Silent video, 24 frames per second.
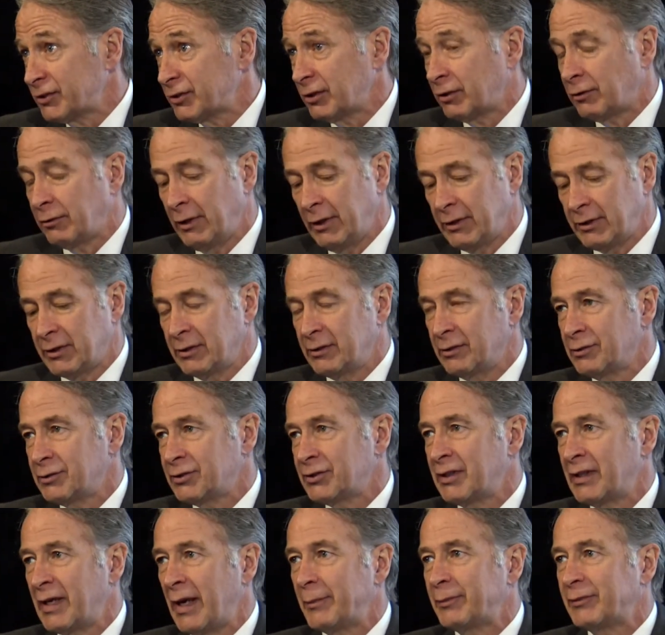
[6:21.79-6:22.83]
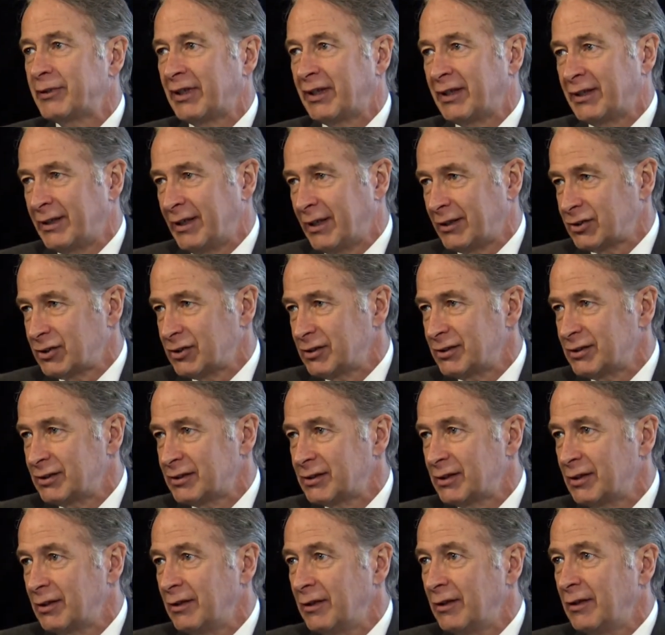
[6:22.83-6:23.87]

to create the new synaptic connections?